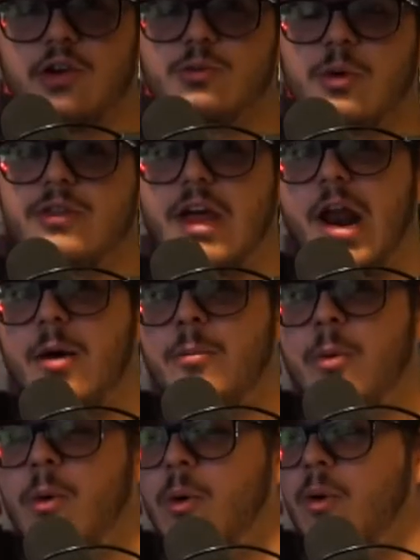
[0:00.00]
one that I'll
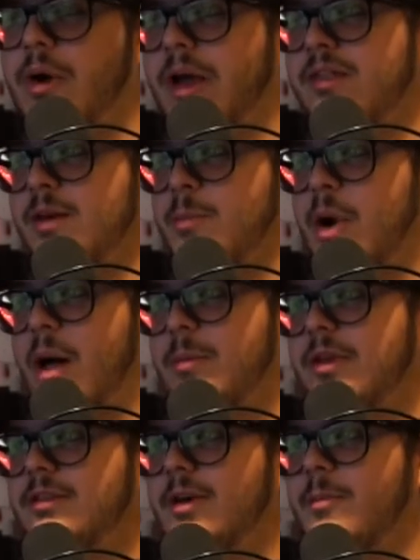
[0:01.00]
pull, and
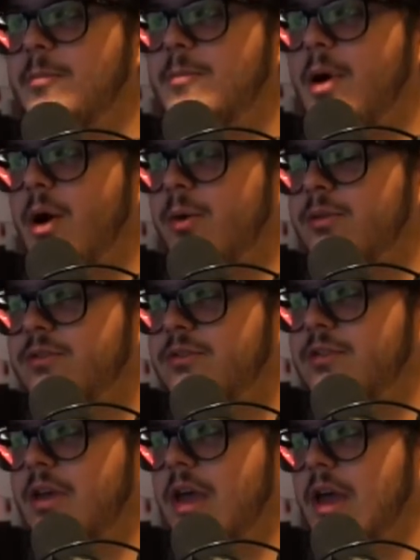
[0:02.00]
probably the
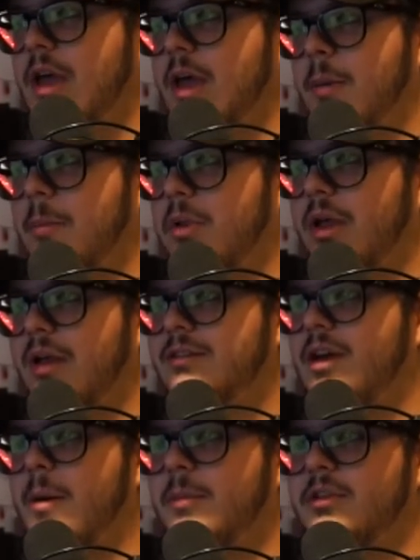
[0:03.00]
most played
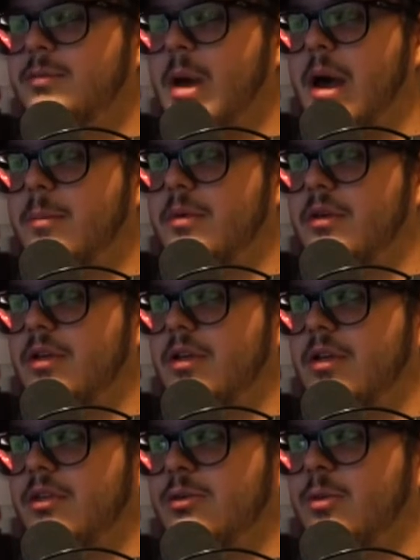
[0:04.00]
zombies map
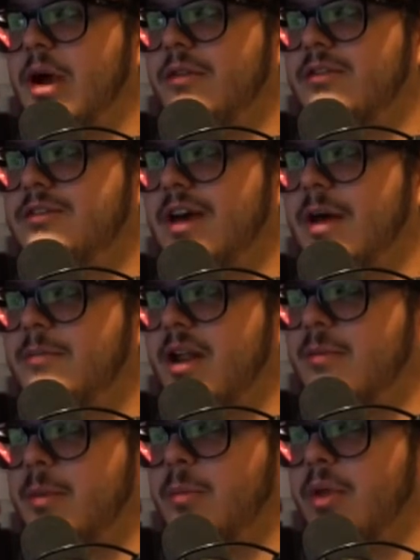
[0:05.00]
throughout the time that
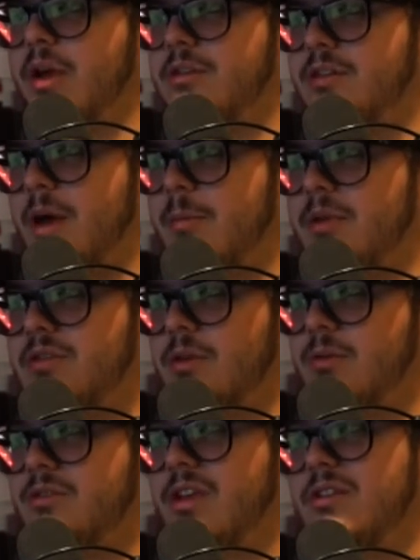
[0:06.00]
I've been playing zombies, so
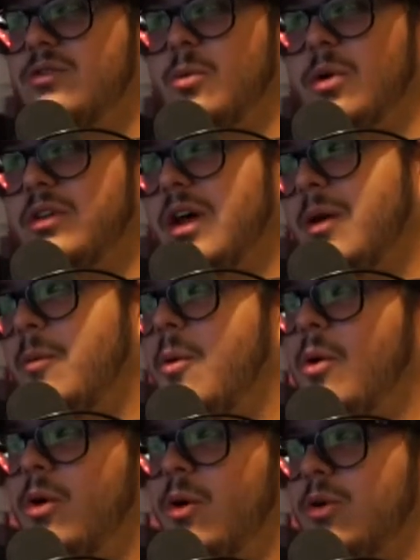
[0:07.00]
since World at
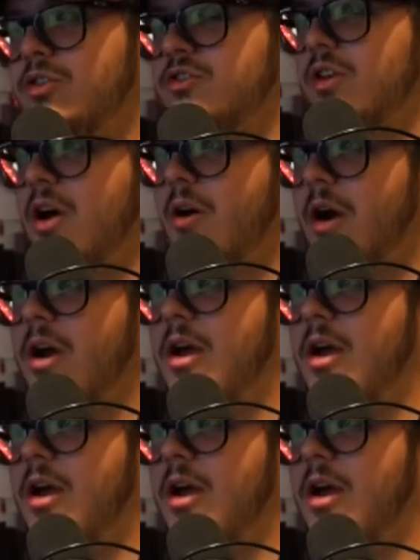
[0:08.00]
War or so,